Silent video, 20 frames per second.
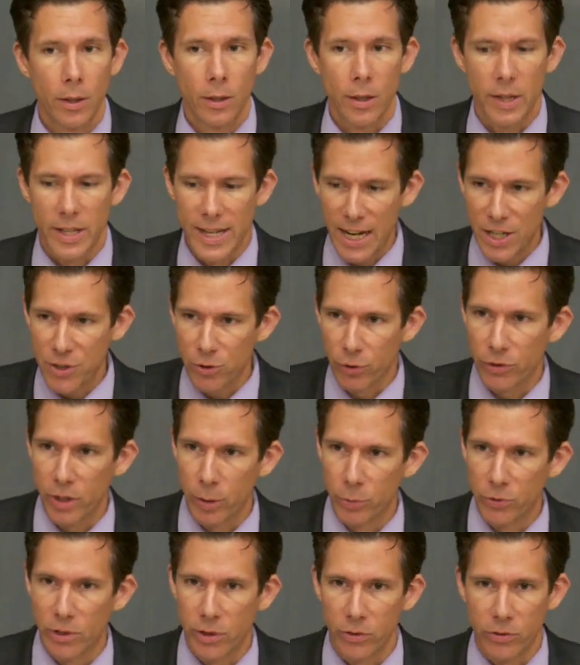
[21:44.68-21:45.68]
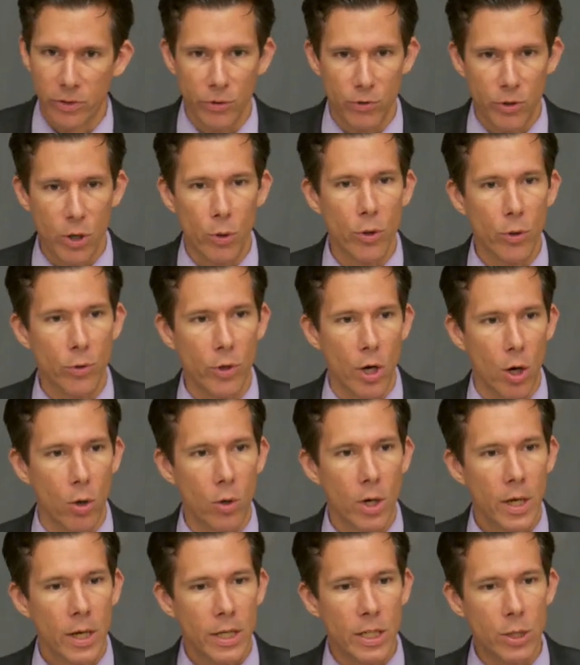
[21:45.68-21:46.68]
the nationalist comes in and says, no, no,
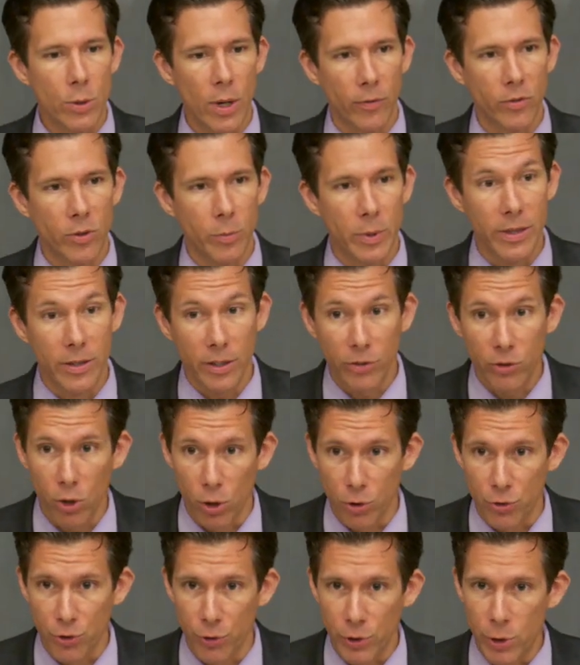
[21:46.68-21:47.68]
no, you have to be this culture.